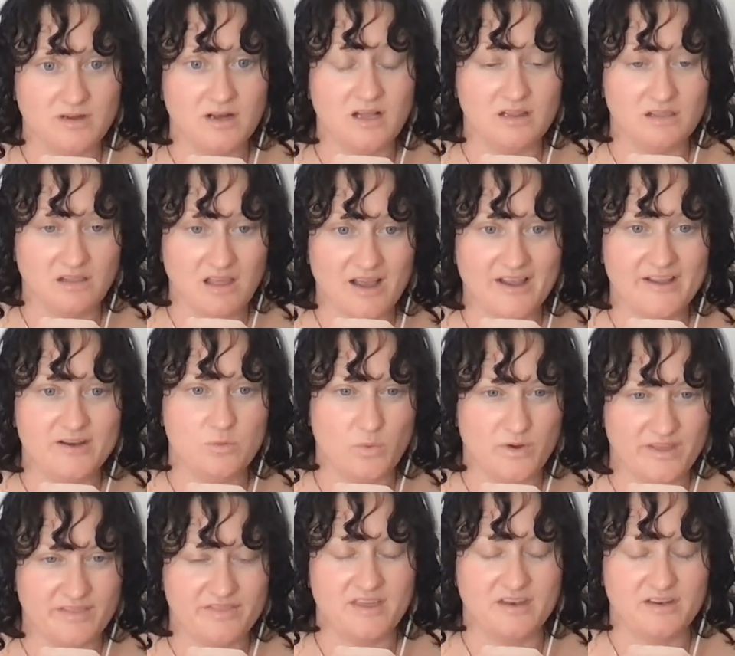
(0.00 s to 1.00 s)
align
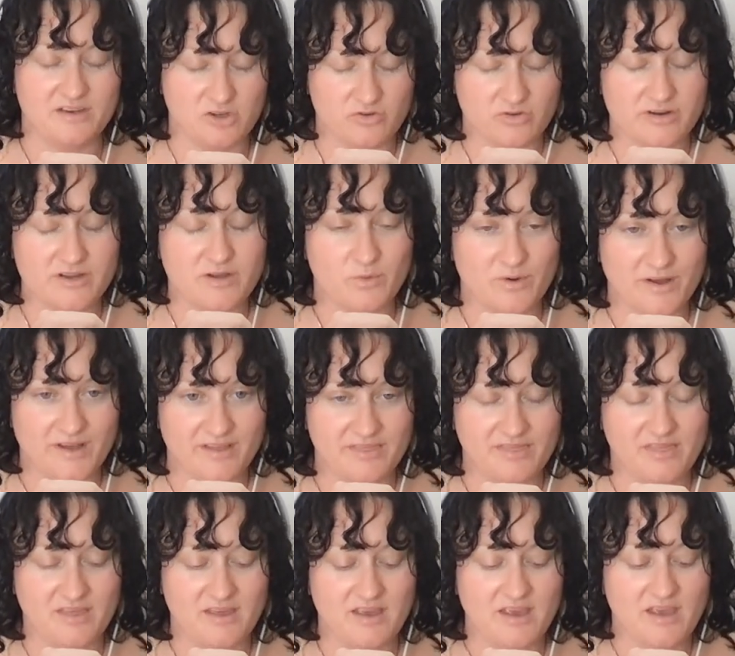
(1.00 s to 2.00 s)
with and agree with
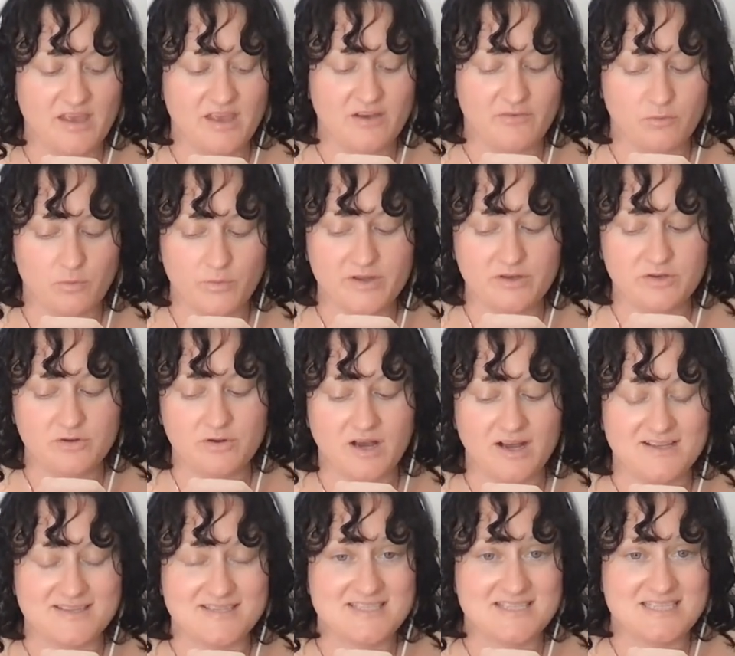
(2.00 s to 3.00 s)
if we do
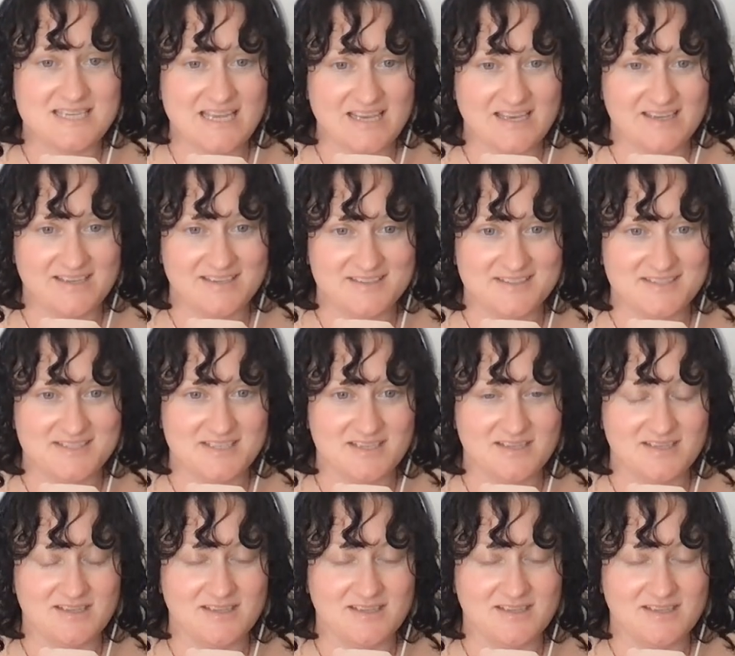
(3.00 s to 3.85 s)
not stand